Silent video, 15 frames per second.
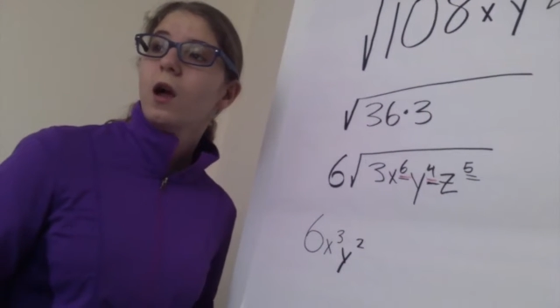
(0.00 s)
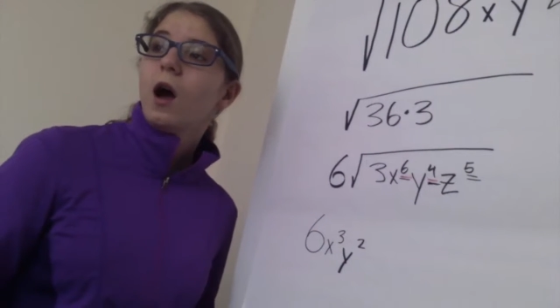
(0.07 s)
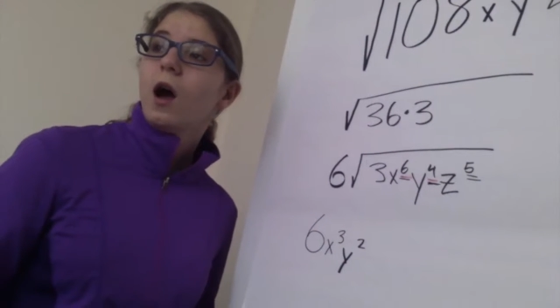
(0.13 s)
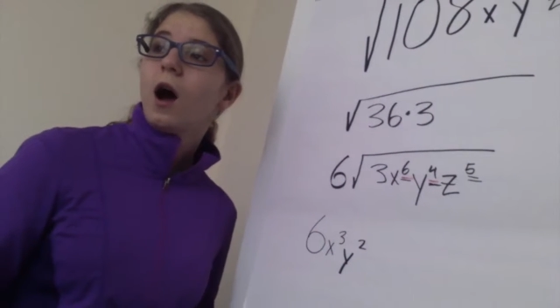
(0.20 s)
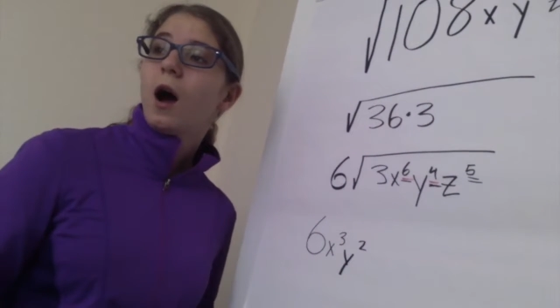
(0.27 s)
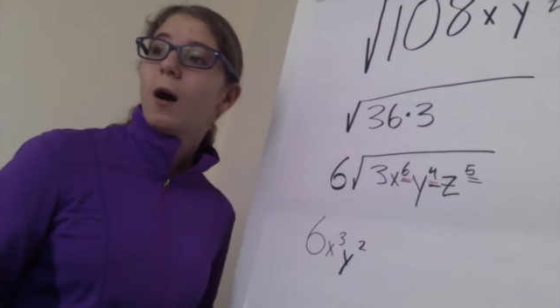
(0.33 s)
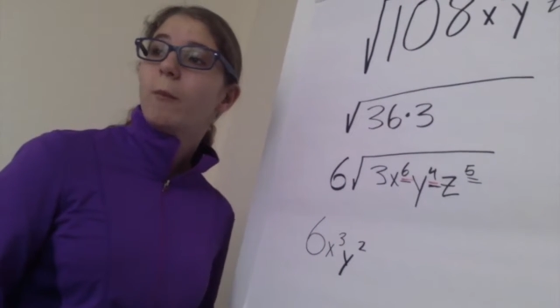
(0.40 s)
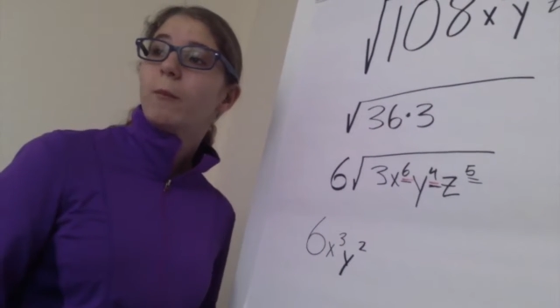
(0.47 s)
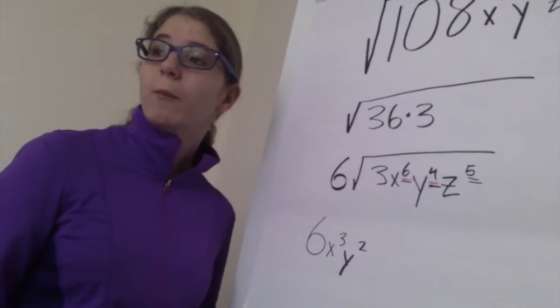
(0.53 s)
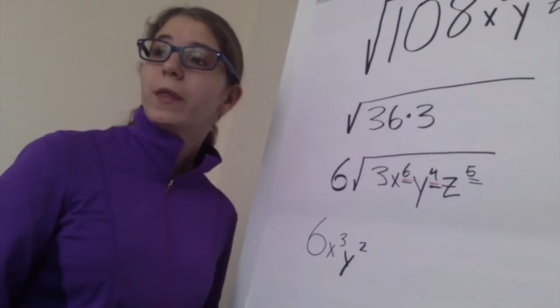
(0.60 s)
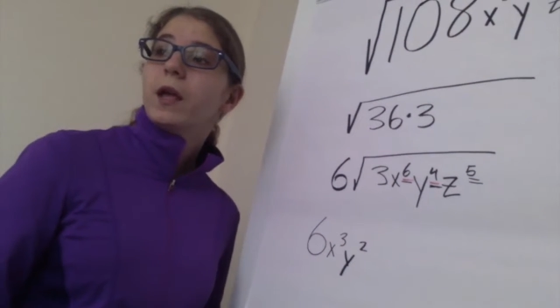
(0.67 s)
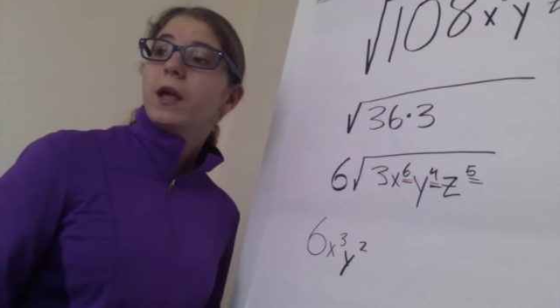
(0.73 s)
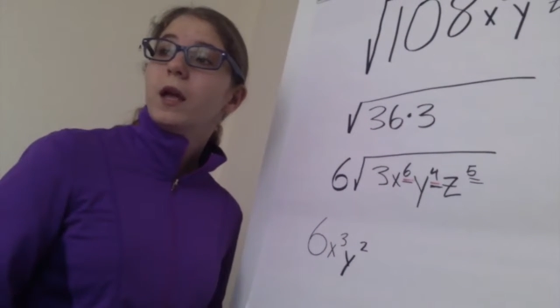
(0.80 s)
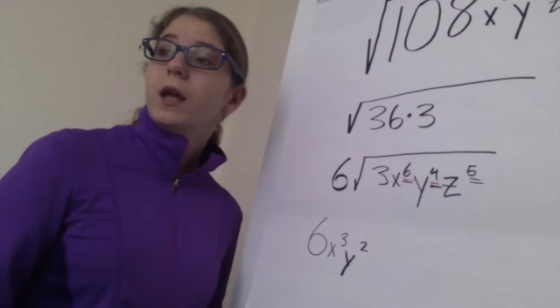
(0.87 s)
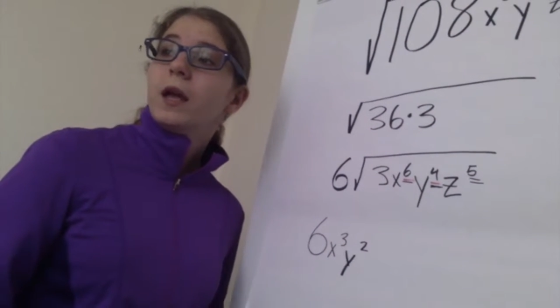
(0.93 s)

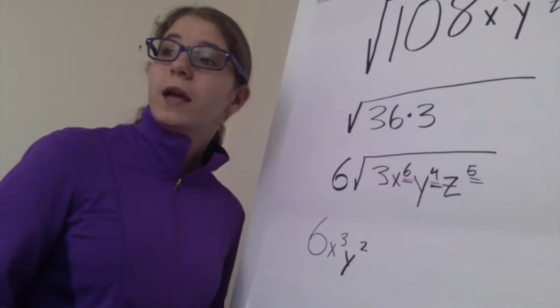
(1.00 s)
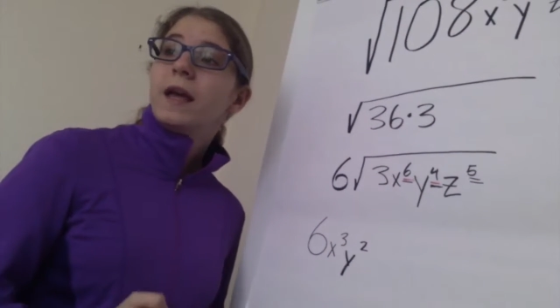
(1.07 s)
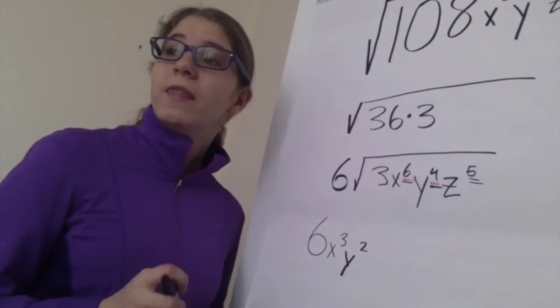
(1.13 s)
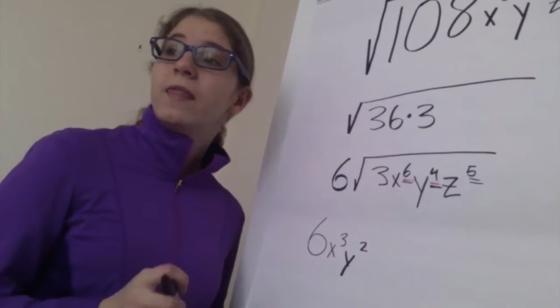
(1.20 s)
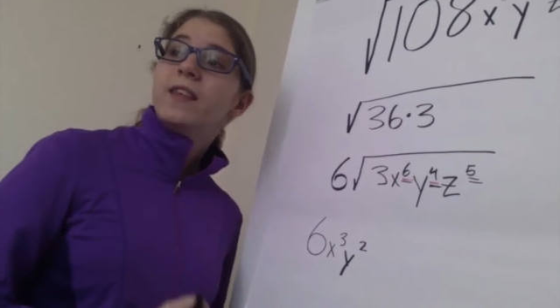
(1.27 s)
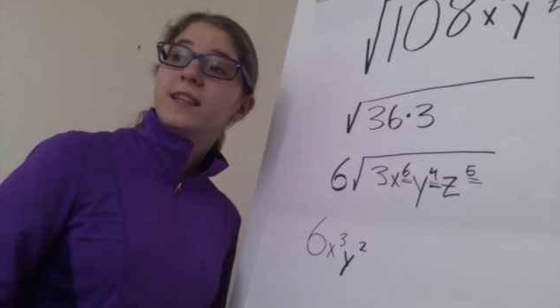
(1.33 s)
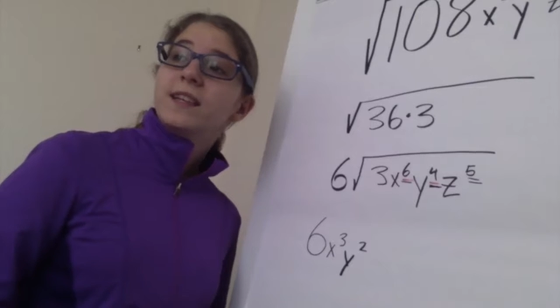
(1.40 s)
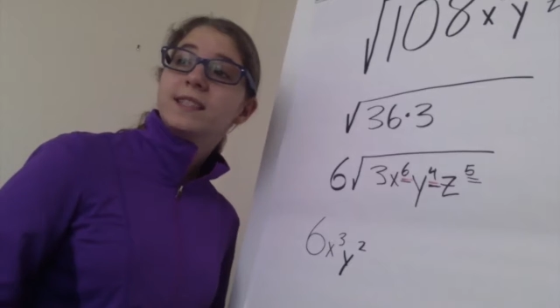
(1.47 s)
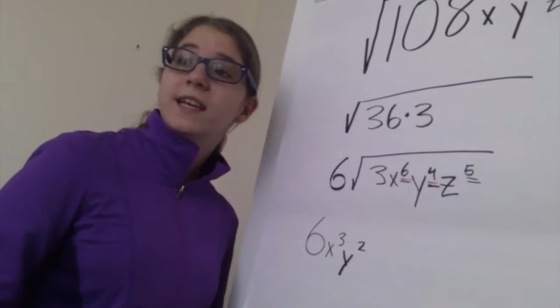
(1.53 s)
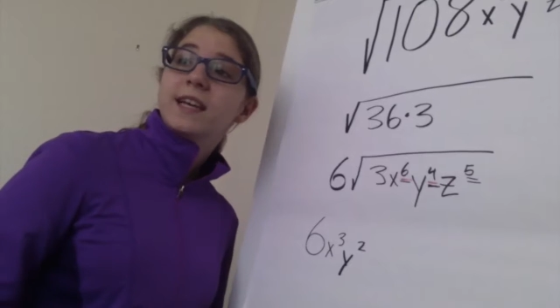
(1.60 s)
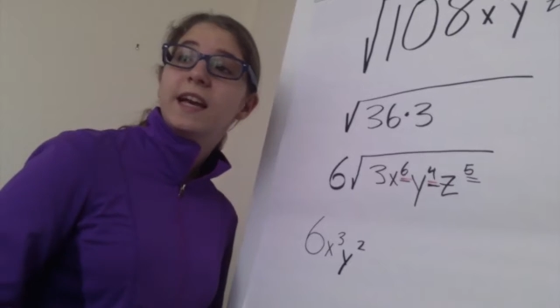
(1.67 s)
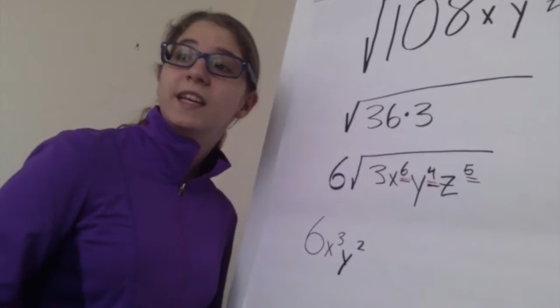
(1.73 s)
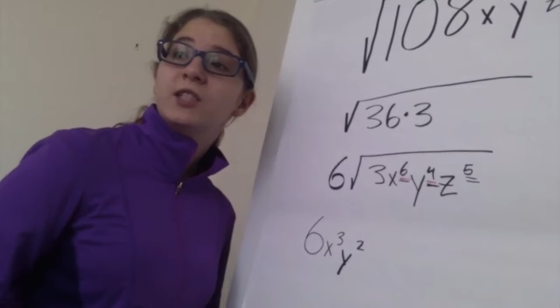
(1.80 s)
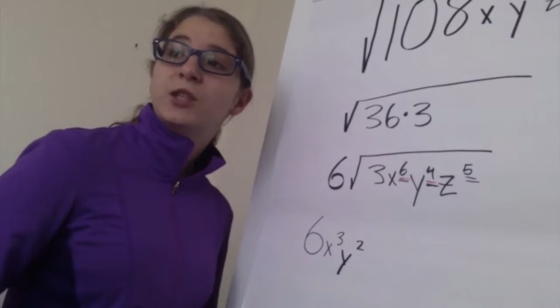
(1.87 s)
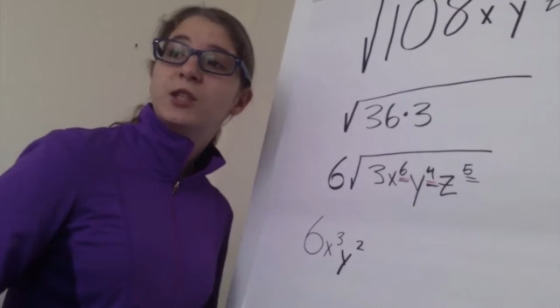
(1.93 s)
In this case,